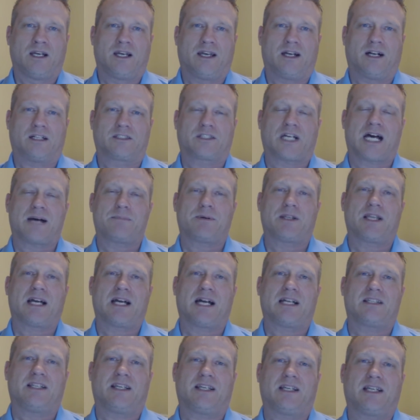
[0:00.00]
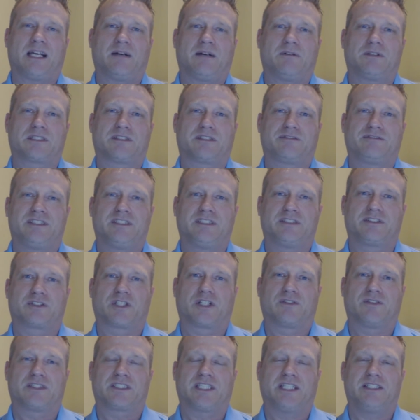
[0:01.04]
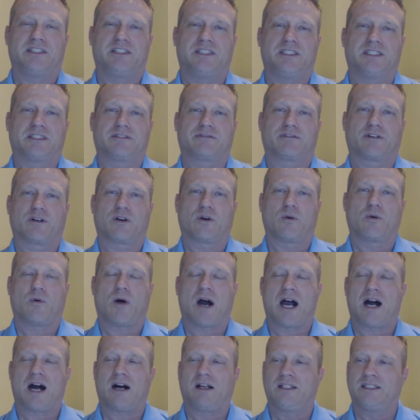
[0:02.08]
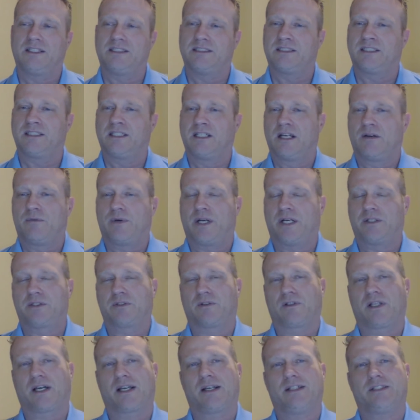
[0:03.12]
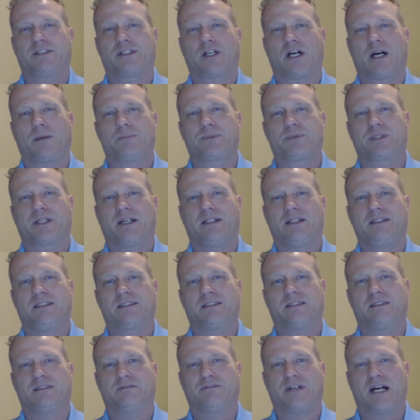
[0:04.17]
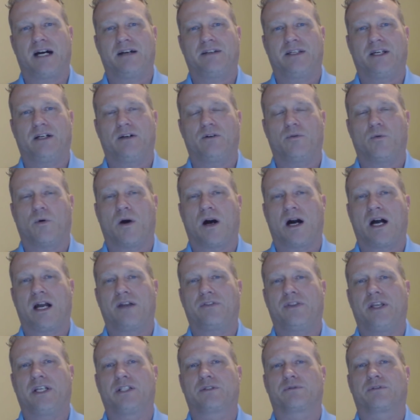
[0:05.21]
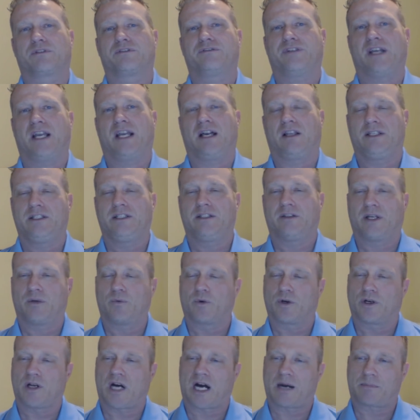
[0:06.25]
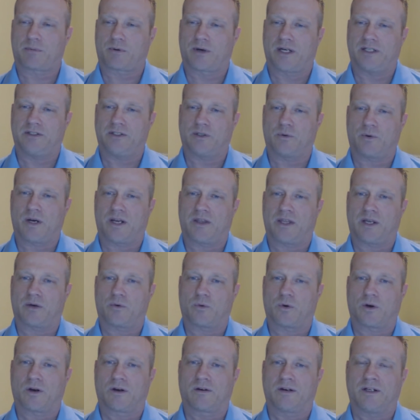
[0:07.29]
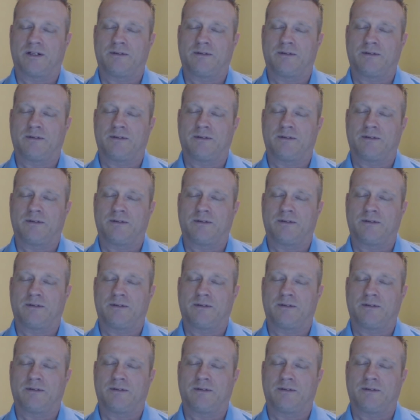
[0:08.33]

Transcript: And on top of that, then I was a field service engineer for a while and went out to a lot of job sites and found out why things were failing or they weren't operating the way they were.